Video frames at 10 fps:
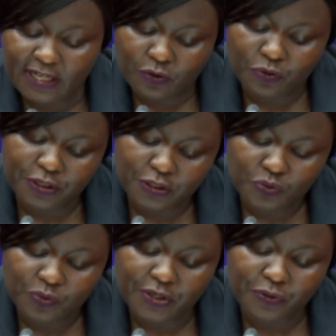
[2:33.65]
according
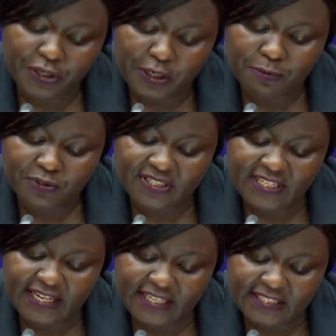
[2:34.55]
to the Honorable
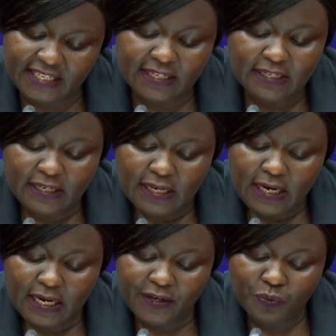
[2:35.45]
Senator,
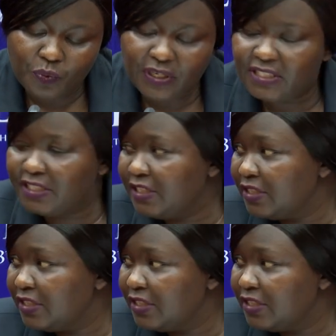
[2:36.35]
and what